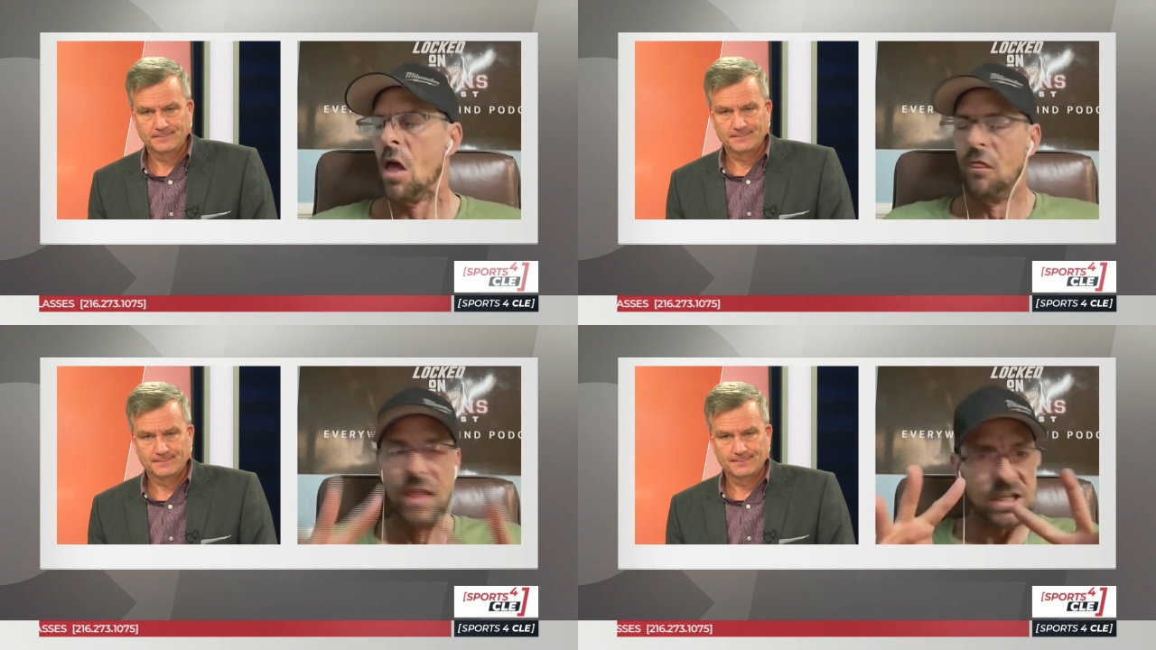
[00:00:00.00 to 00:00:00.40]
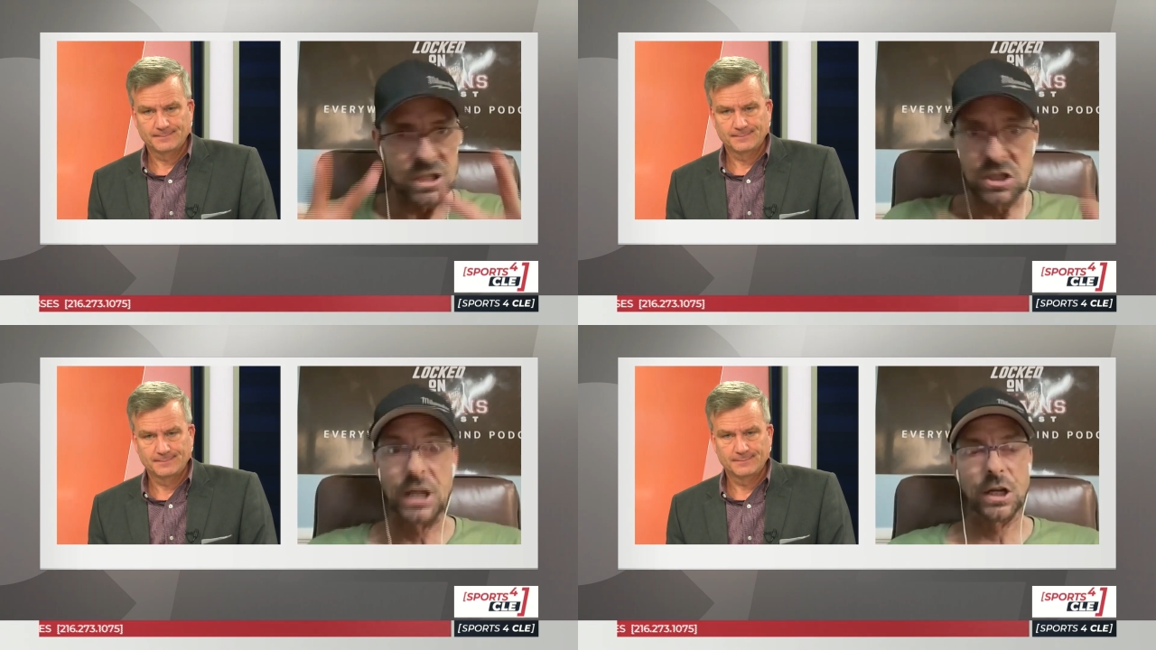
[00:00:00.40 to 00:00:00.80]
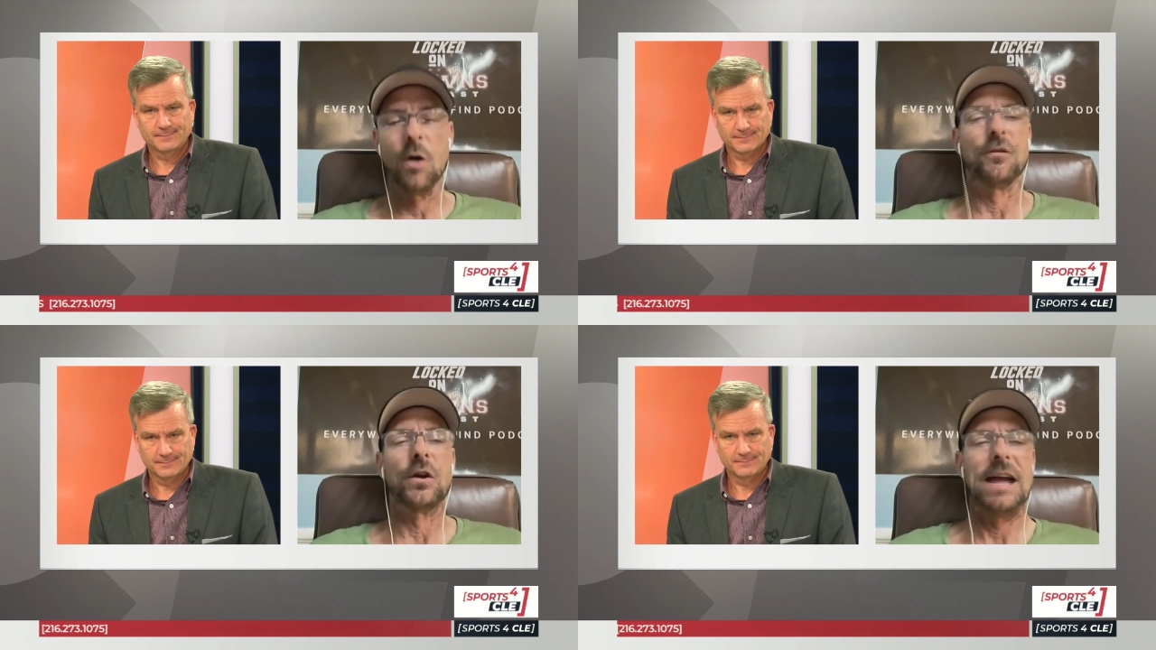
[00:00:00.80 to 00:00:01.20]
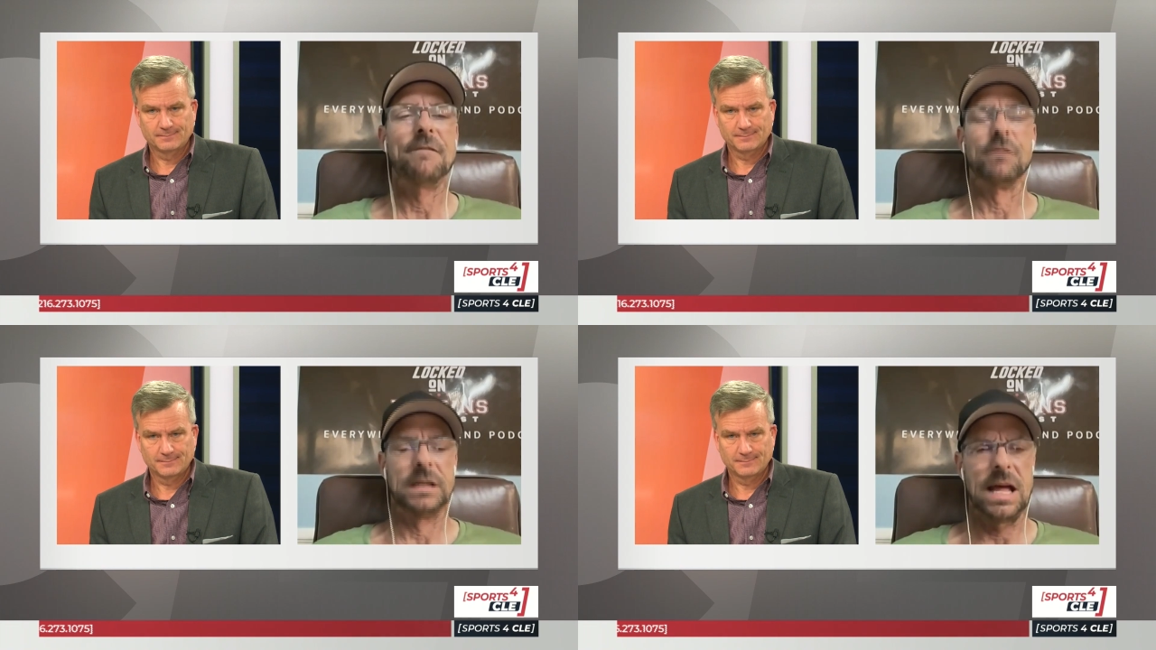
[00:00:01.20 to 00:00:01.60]
Speaker 1: This is going to go for
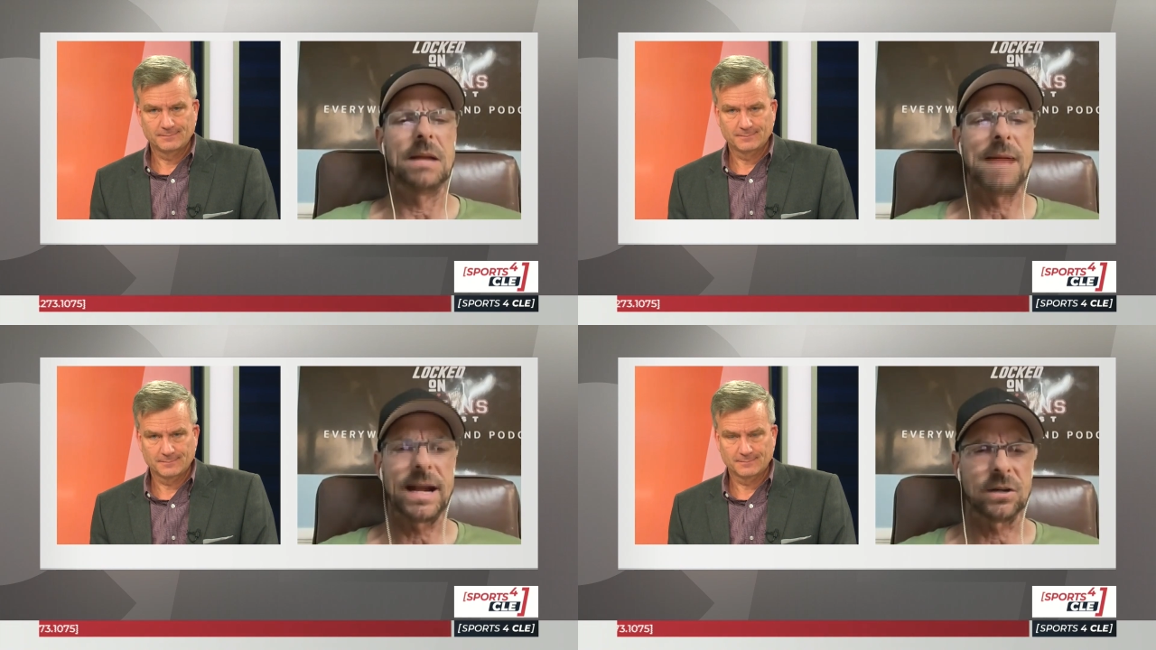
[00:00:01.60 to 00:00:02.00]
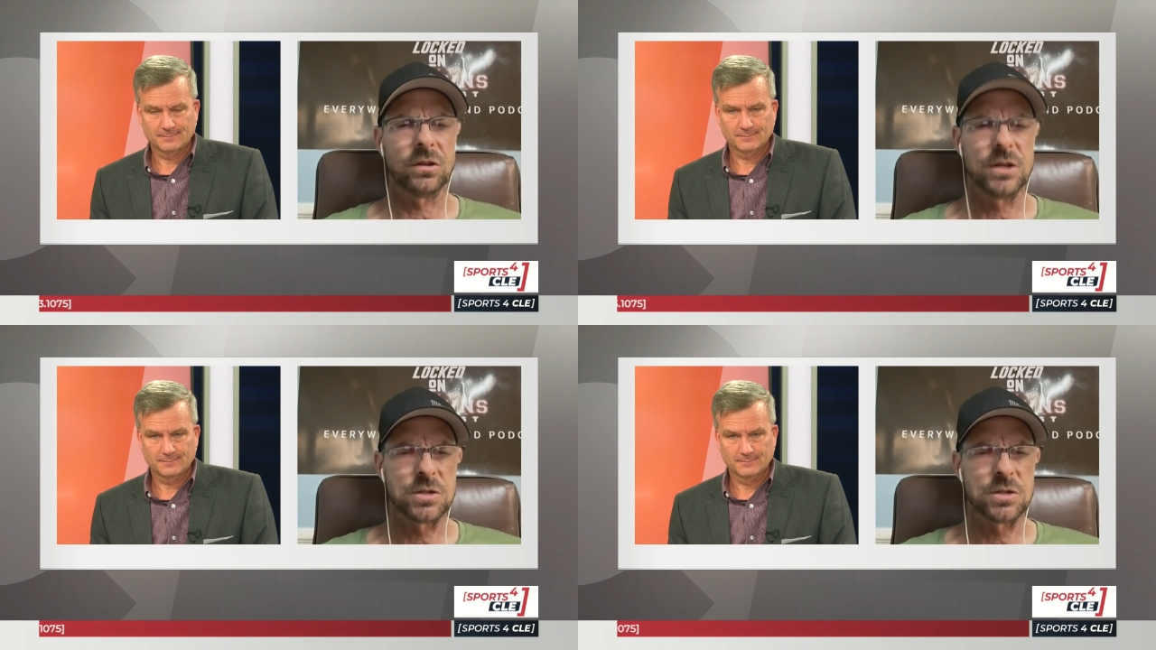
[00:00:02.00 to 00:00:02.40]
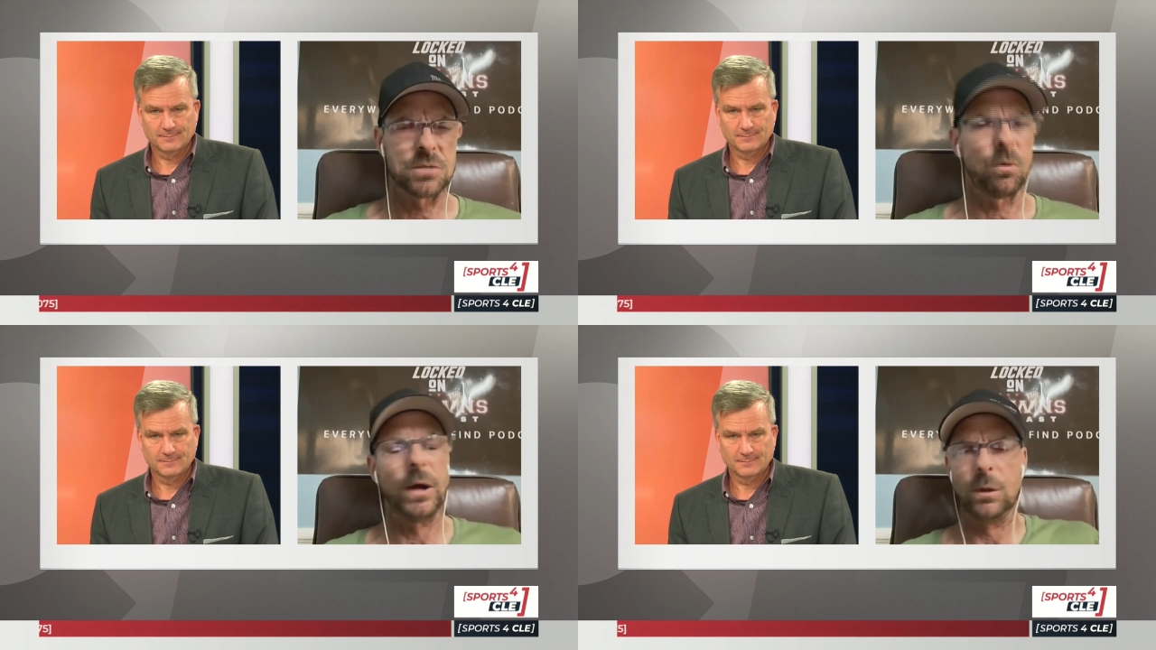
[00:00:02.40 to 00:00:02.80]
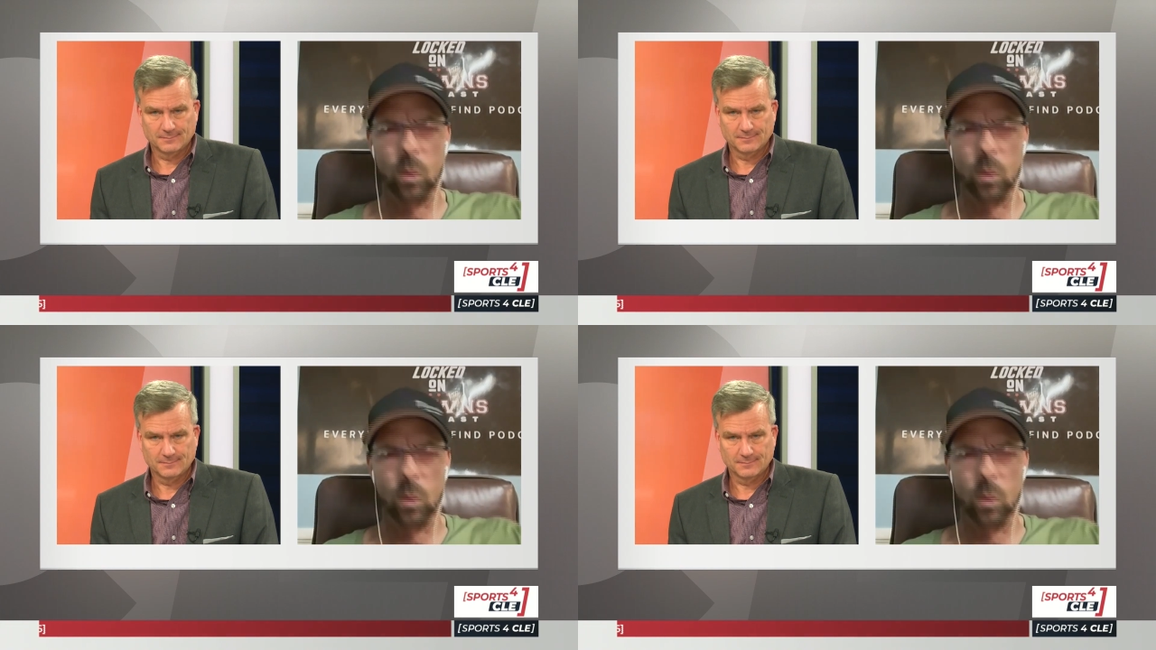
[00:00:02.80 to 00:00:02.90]
every linebacker to this point,